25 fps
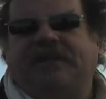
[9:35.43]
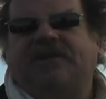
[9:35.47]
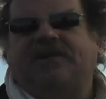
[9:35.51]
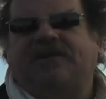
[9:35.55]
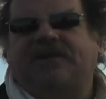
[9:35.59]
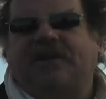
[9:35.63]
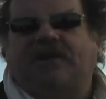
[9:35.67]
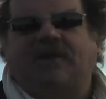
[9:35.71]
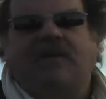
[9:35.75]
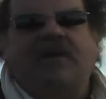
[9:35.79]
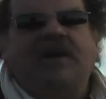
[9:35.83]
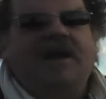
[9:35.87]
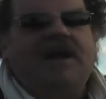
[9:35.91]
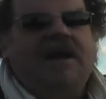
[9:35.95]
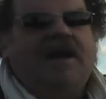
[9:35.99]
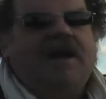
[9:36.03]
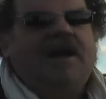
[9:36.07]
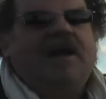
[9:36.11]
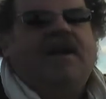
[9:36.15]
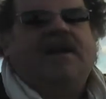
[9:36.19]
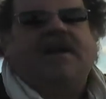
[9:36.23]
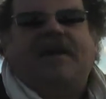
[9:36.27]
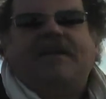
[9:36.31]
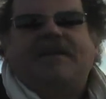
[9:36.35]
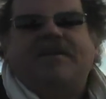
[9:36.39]
So
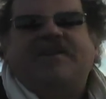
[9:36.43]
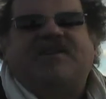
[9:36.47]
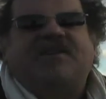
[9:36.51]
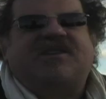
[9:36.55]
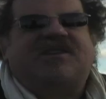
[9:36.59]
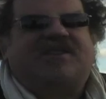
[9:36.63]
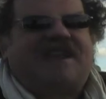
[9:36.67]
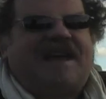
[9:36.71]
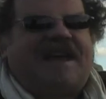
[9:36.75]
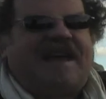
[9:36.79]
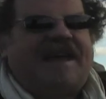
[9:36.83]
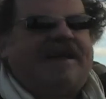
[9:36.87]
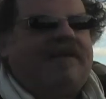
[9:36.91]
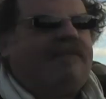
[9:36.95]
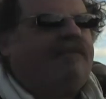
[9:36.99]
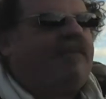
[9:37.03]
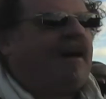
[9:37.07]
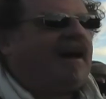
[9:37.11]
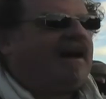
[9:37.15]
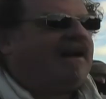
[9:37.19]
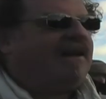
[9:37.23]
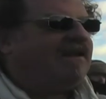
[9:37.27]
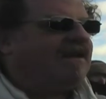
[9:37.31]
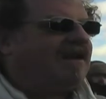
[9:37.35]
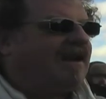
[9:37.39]
let me just end
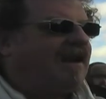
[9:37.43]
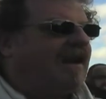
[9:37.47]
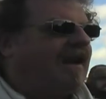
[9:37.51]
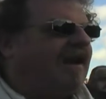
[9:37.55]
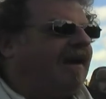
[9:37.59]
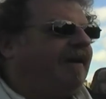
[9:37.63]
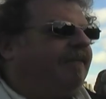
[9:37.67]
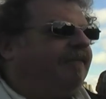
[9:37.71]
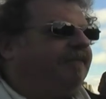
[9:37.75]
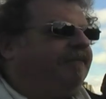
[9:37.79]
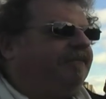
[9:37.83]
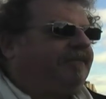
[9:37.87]
by saying